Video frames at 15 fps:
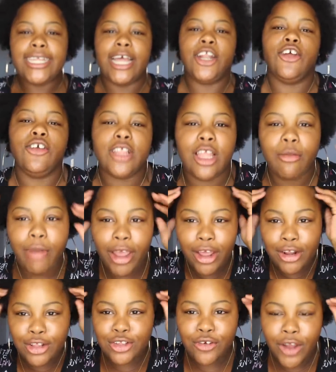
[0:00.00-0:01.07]
I know you think my
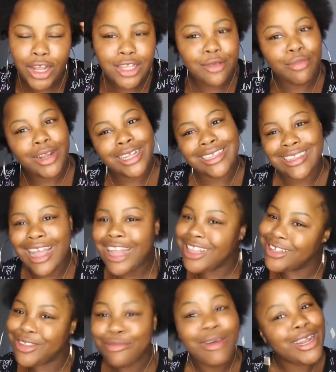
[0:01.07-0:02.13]
hair looks crazy, but it's not.
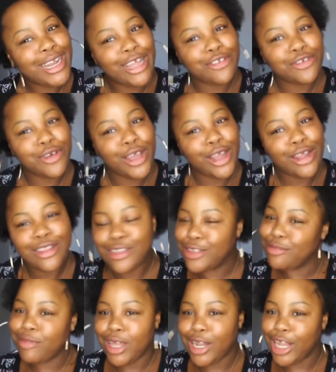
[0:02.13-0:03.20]
This is my natural hair. This
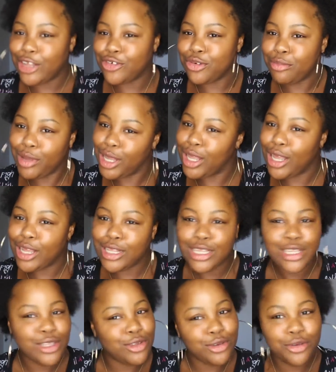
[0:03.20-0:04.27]
is my natural being.
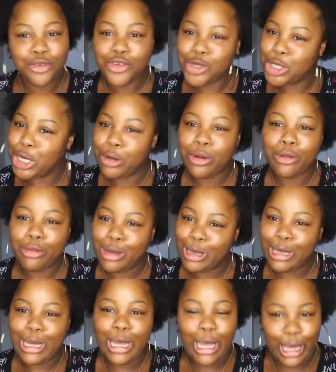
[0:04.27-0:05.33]
This is who Chidera
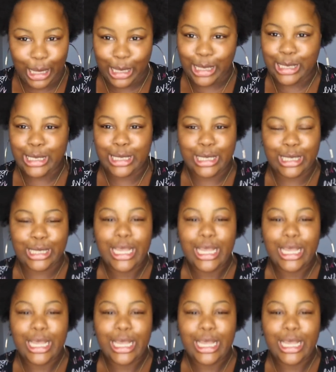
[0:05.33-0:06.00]
really is.